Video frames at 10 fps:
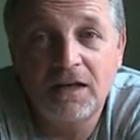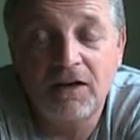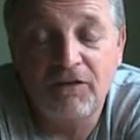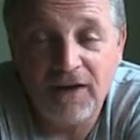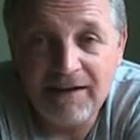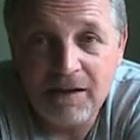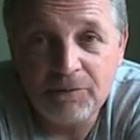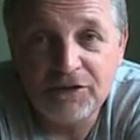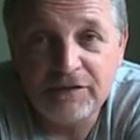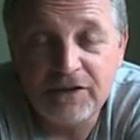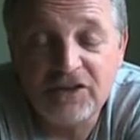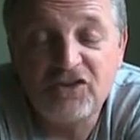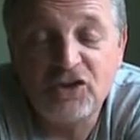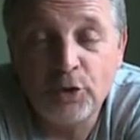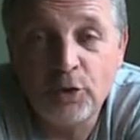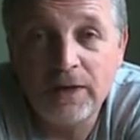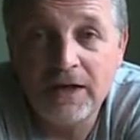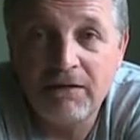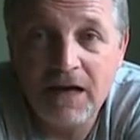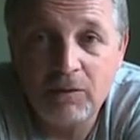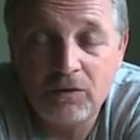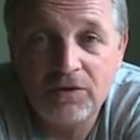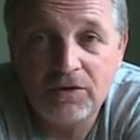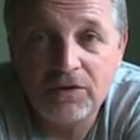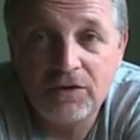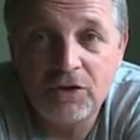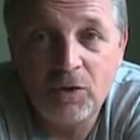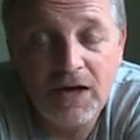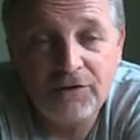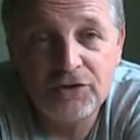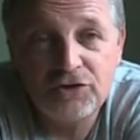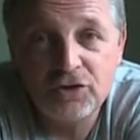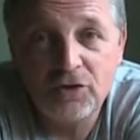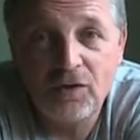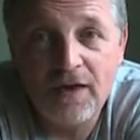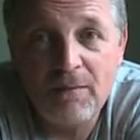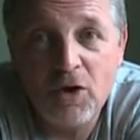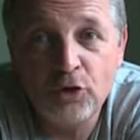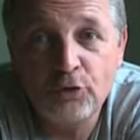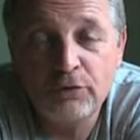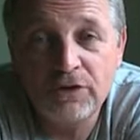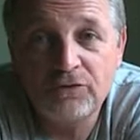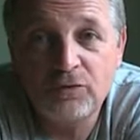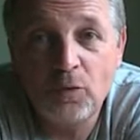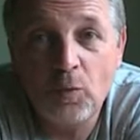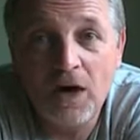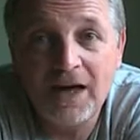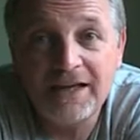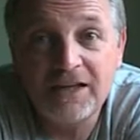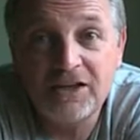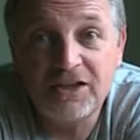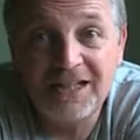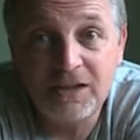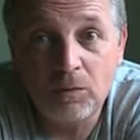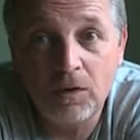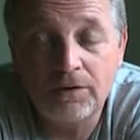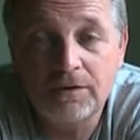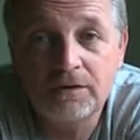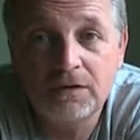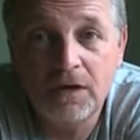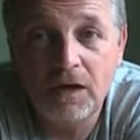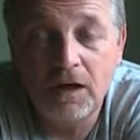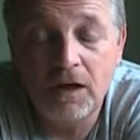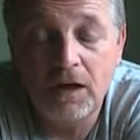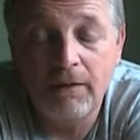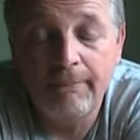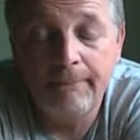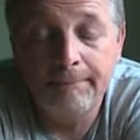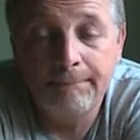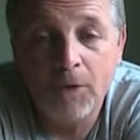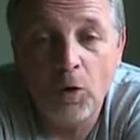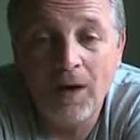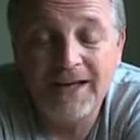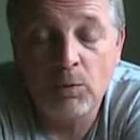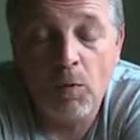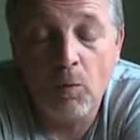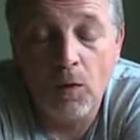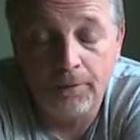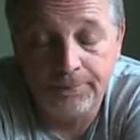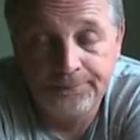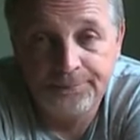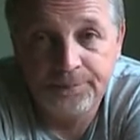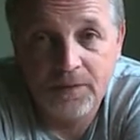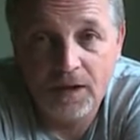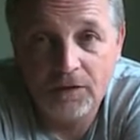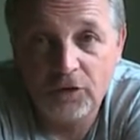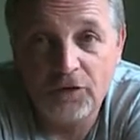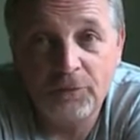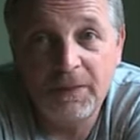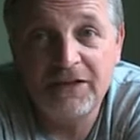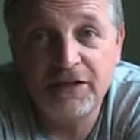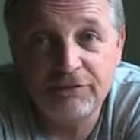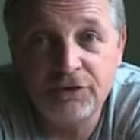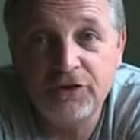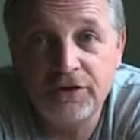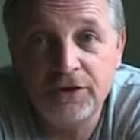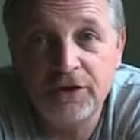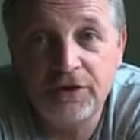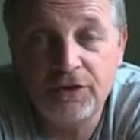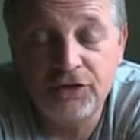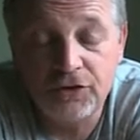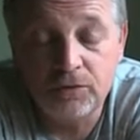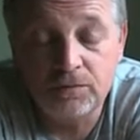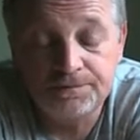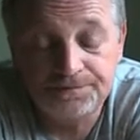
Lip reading: A firearm certificate is the other way around. You have to show them a good reason why you need one, or why you want one. So there's a big difference in the two.